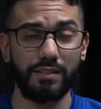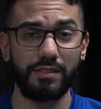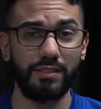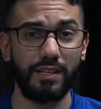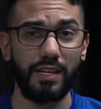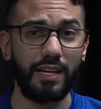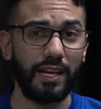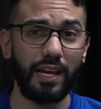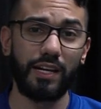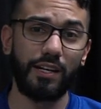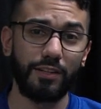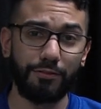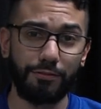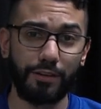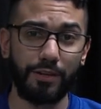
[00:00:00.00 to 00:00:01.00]
And I had
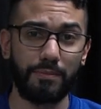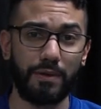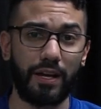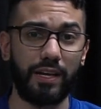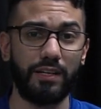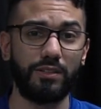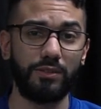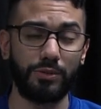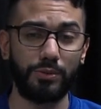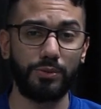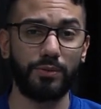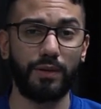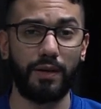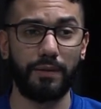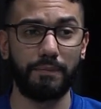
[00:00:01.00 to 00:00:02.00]
another friend of mine who